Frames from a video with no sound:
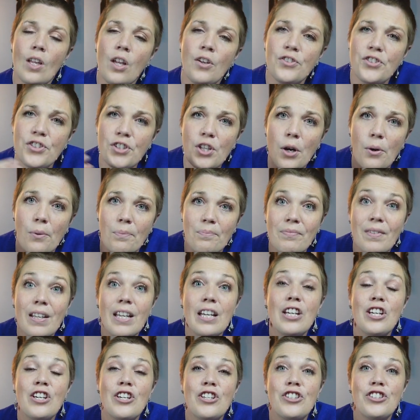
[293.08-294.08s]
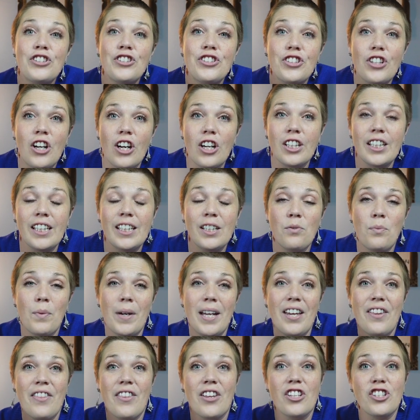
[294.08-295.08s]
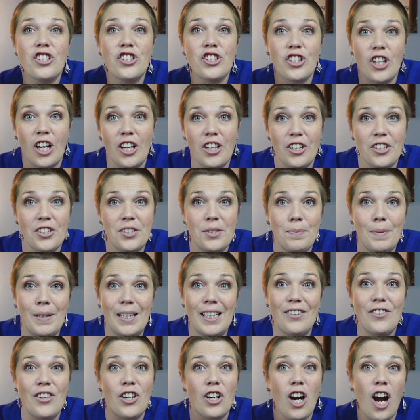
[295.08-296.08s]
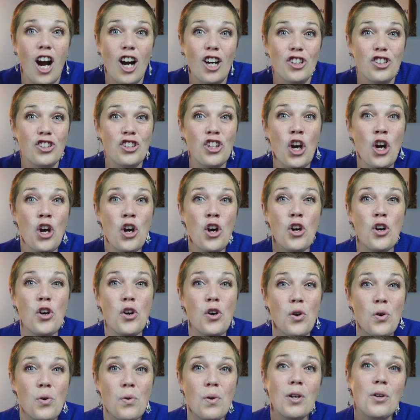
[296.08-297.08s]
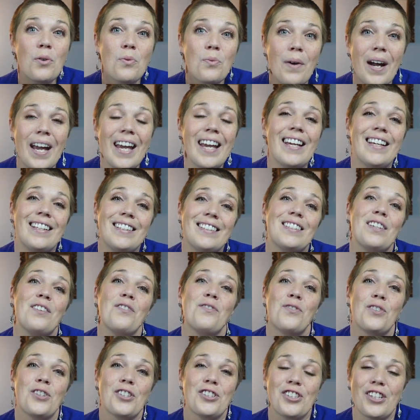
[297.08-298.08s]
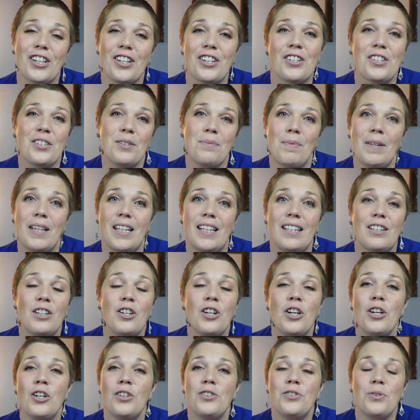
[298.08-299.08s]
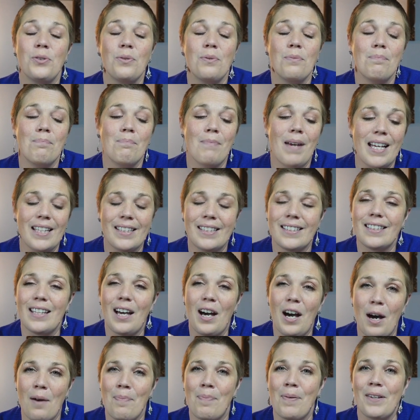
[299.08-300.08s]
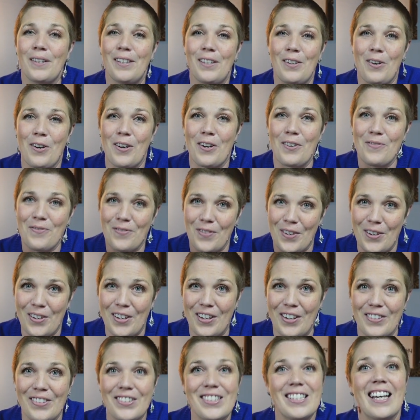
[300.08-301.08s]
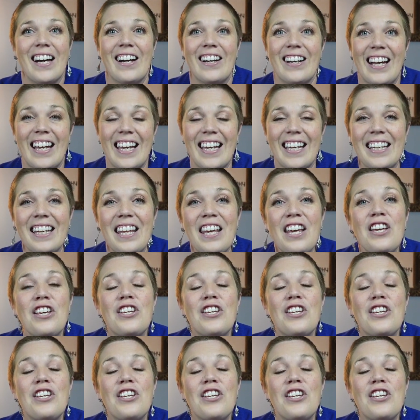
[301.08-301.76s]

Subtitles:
So Starting with shutter speed, there are 2 ways for shutter speed to mess up your photos, all right?